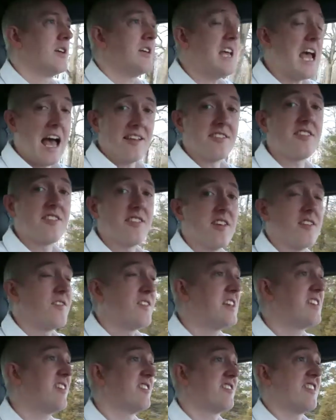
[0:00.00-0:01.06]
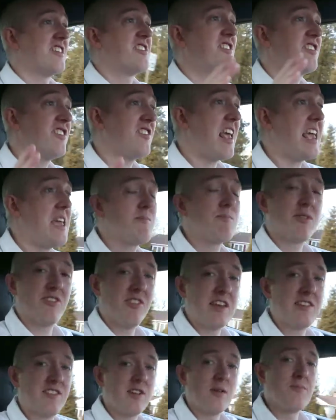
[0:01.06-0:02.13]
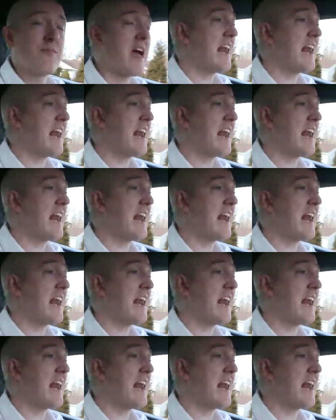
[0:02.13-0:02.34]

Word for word: Yes, this is the same system